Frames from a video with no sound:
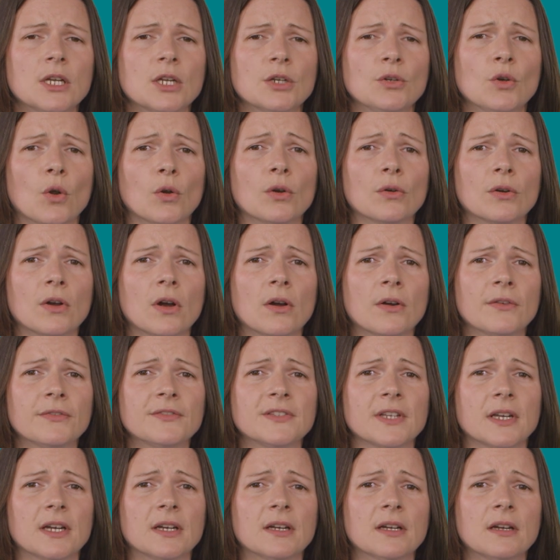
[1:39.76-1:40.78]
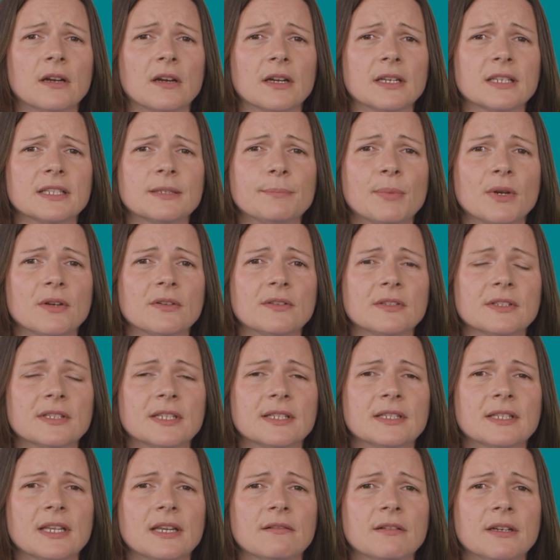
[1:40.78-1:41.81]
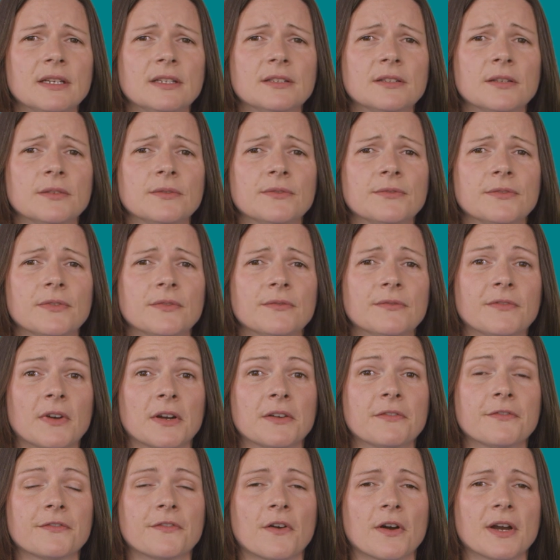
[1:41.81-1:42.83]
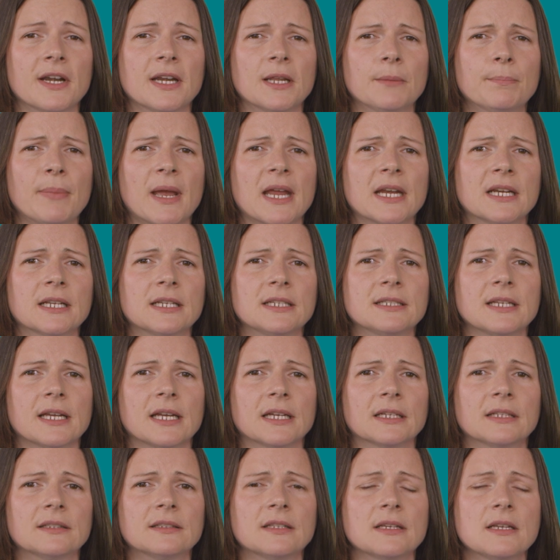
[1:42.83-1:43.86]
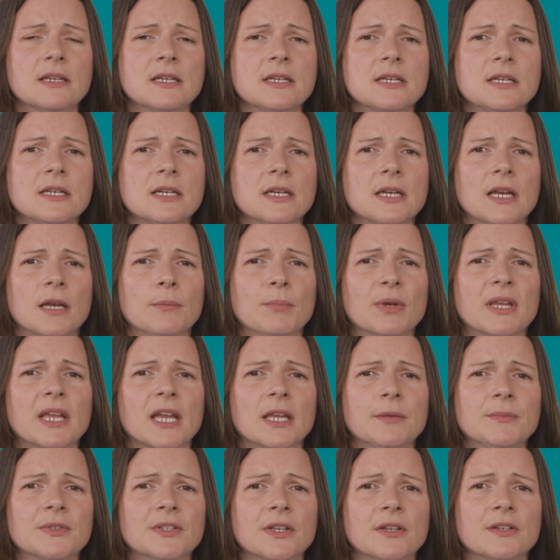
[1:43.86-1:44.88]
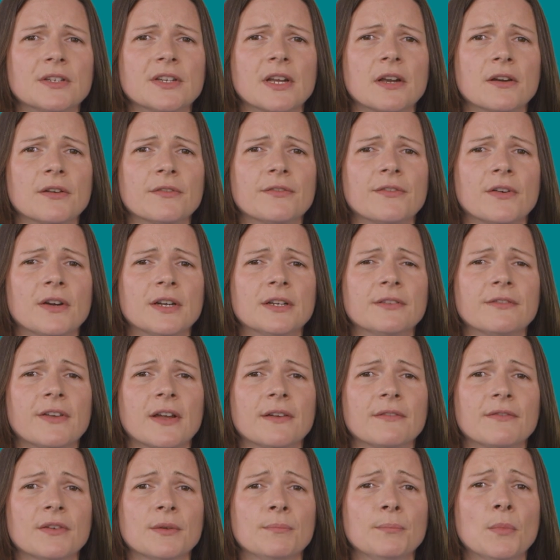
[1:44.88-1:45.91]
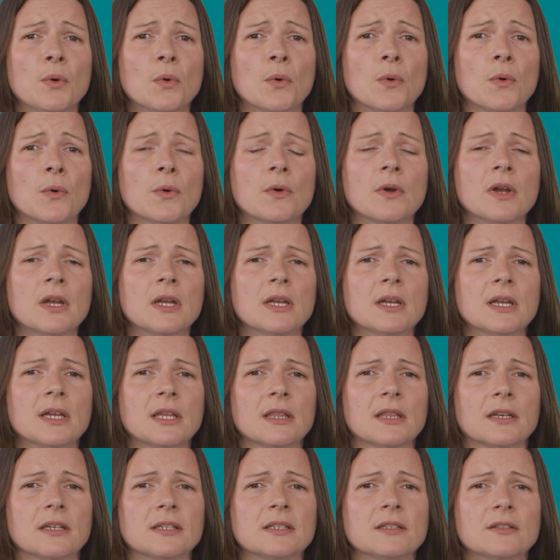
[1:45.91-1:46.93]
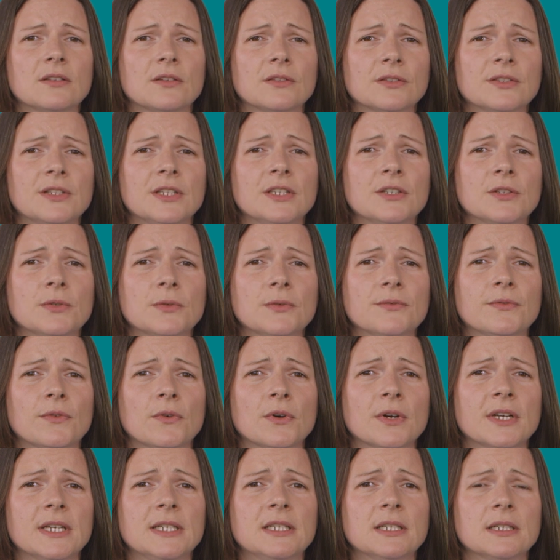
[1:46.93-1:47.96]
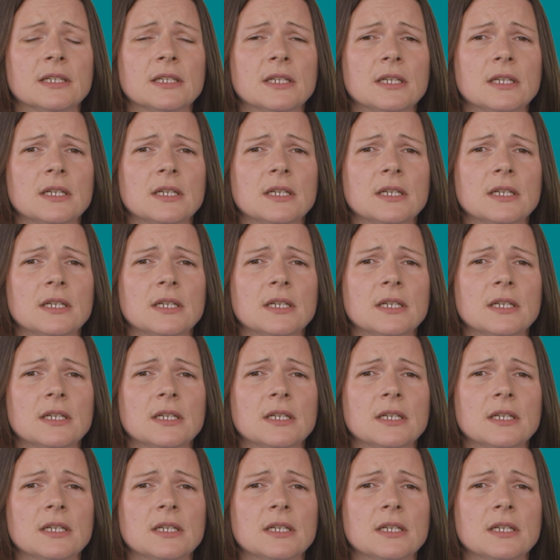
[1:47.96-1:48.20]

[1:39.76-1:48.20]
Not long after, I experienced a series of very frightening panic attacks and became so terrified of having more that I started to avoid